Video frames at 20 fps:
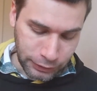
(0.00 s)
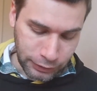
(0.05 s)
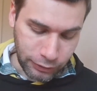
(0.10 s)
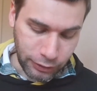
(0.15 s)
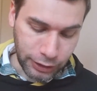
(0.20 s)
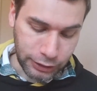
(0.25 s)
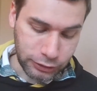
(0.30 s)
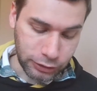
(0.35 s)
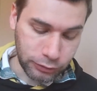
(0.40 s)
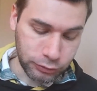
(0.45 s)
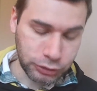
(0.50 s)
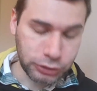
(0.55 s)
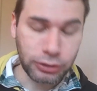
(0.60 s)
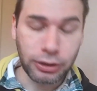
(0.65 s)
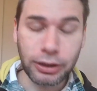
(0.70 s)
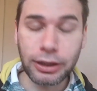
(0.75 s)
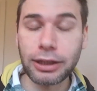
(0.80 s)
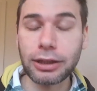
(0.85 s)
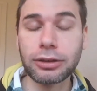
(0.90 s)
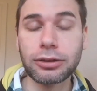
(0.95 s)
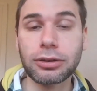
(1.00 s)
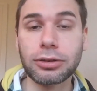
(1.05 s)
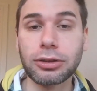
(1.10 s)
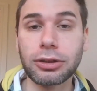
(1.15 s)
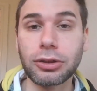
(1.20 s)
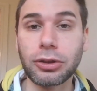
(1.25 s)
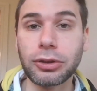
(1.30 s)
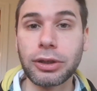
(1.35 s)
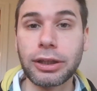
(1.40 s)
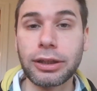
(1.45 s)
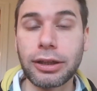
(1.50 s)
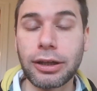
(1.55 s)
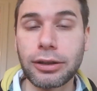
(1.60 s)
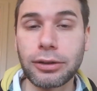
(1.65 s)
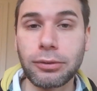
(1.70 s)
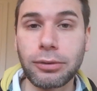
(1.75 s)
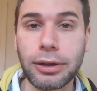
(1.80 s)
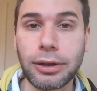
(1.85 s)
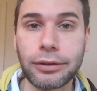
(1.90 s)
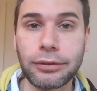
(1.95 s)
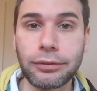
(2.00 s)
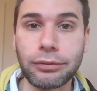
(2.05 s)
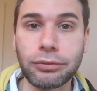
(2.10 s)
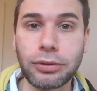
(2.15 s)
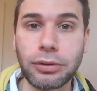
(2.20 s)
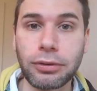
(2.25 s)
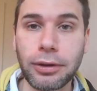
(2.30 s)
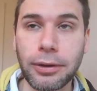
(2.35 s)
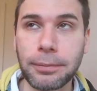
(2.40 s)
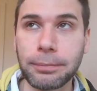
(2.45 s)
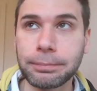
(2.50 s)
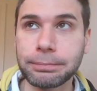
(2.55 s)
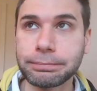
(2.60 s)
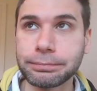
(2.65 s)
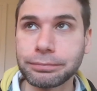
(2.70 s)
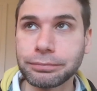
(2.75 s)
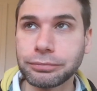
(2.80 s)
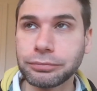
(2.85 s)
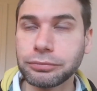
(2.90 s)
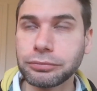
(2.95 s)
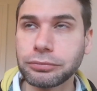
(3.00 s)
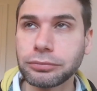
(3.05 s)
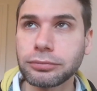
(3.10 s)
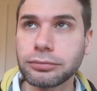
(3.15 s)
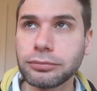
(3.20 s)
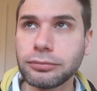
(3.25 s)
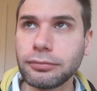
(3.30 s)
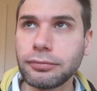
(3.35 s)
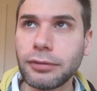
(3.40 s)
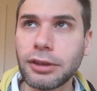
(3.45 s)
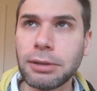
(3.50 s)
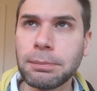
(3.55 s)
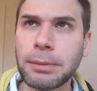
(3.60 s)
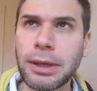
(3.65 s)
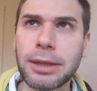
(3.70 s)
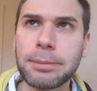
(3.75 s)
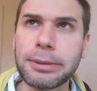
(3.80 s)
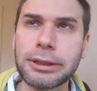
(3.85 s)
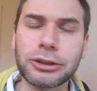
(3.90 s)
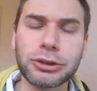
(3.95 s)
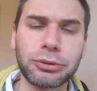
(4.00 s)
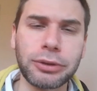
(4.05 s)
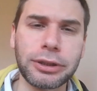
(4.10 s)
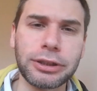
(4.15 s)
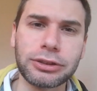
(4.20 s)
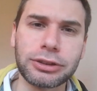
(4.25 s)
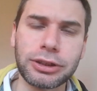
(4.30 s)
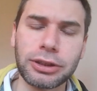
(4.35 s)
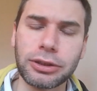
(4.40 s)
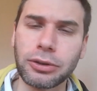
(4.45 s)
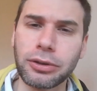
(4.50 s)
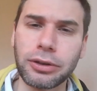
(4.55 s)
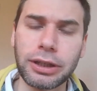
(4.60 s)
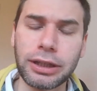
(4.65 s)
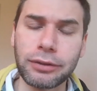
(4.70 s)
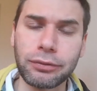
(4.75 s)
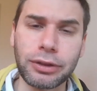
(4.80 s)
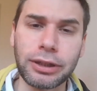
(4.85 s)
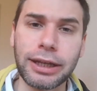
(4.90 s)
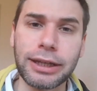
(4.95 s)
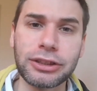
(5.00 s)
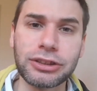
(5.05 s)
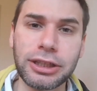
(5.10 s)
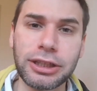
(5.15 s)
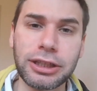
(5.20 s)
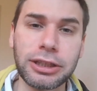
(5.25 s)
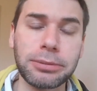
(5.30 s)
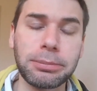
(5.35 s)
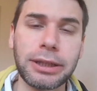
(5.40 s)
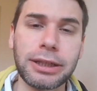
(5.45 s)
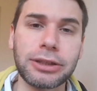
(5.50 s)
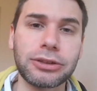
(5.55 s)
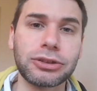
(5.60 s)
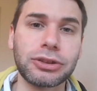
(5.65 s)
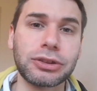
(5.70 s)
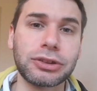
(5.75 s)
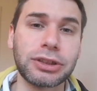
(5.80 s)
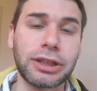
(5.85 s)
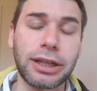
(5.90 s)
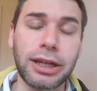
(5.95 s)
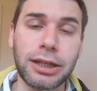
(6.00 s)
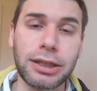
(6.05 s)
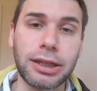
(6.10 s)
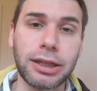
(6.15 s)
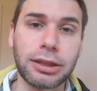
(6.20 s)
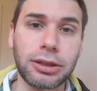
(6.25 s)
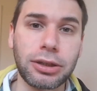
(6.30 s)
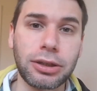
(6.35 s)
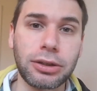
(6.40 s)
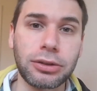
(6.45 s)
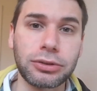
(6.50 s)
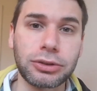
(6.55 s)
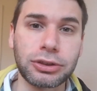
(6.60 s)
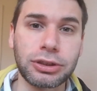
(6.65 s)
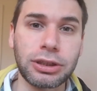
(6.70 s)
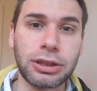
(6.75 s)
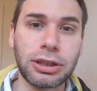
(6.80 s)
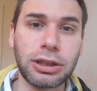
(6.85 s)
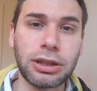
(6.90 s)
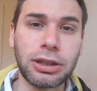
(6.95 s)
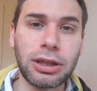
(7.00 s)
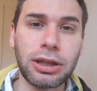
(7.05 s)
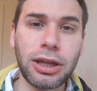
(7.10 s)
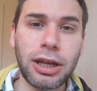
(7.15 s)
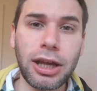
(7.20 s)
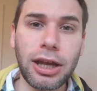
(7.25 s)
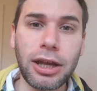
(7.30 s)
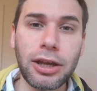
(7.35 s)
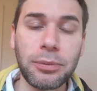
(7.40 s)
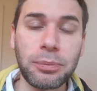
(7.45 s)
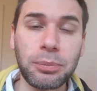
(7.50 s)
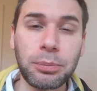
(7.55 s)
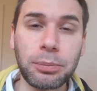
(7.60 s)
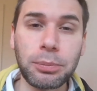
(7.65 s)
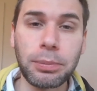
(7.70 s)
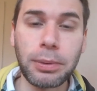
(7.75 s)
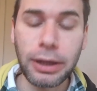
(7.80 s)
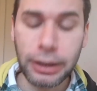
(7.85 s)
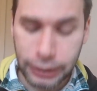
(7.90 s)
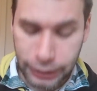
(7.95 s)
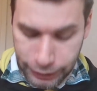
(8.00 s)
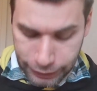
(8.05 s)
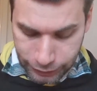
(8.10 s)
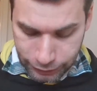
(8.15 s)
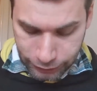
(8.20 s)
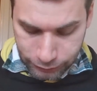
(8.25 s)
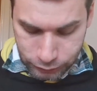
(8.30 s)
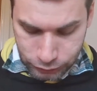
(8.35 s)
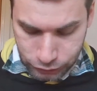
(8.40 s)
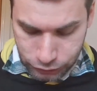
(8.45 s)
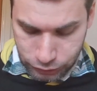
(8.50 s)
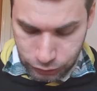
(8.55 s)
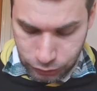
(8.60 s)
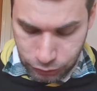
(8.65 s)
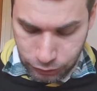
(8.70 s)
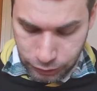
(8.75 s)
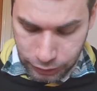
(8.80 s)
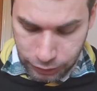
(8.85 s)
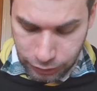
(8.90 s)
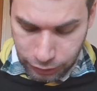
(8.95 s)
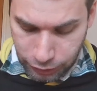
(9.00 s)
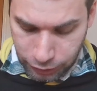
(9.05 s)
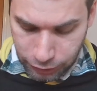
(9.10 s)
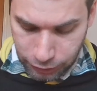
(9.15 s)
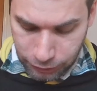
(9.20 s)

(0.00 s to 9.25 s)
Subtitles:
nice. I've tried cooking the other one for maybe 20 or even 18 minutes and see how that goes. But yeah, that was just a quick